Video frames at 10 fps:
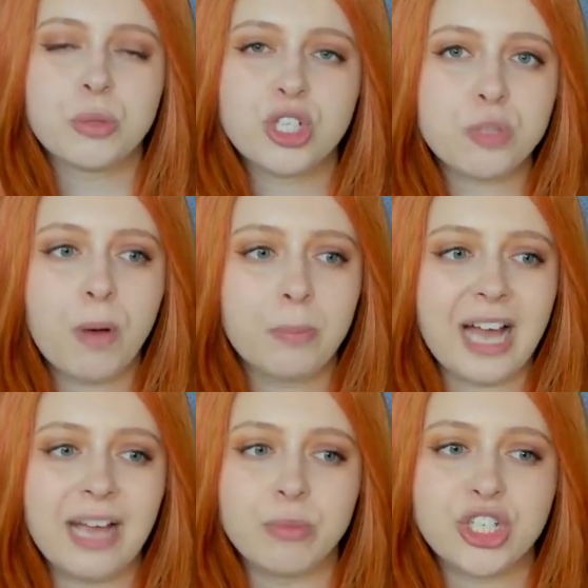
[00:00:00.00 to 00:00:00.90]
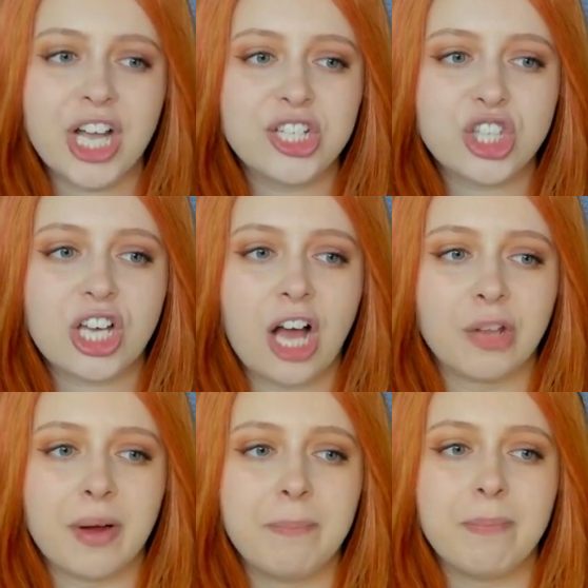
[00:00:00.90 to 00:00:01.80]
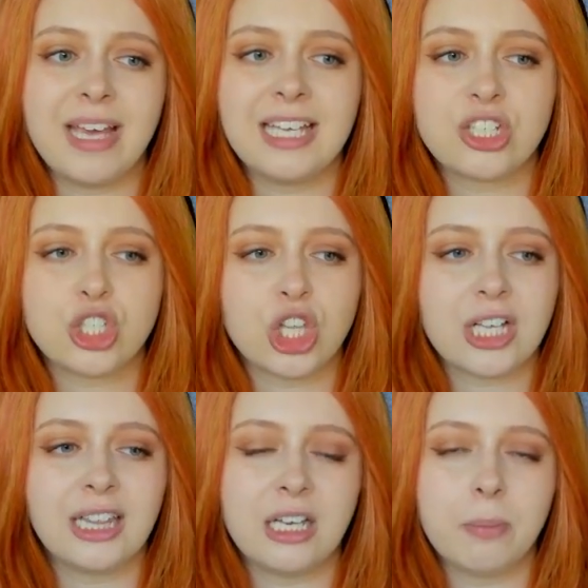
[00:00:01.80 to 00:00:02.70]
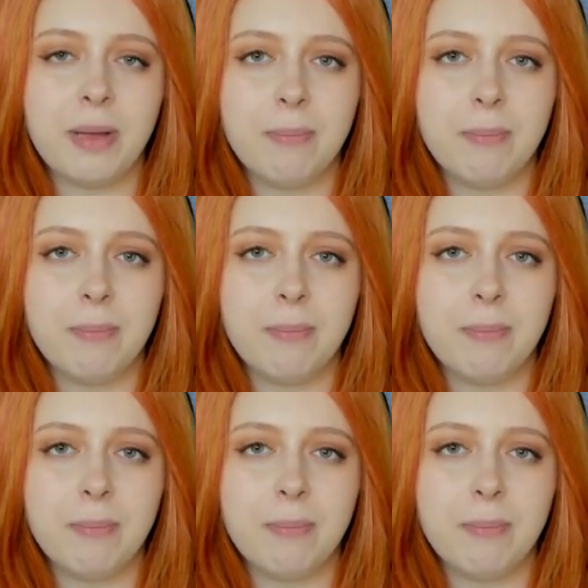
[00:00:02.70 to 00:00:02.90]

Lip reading: just pop that in, we change the color and make it just look a little bit